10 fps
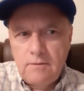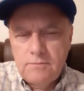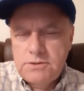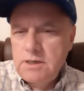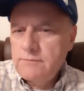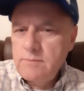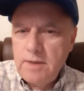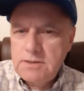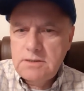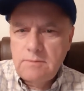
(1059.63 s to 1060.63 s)
she never
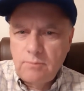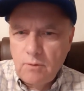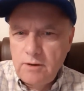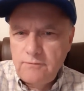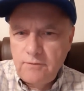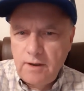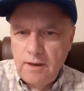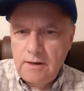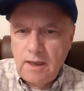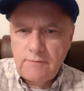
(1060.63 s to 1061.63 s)
mentioned a
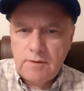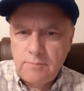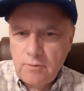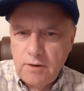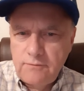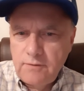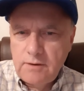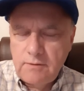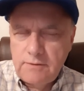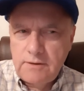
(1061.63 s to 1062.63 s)
boyfriend, having a
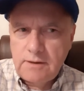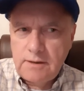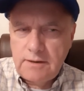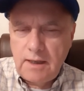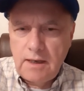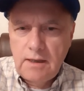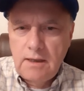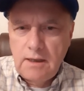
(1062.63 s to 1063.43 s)
boyfriend or anything like that.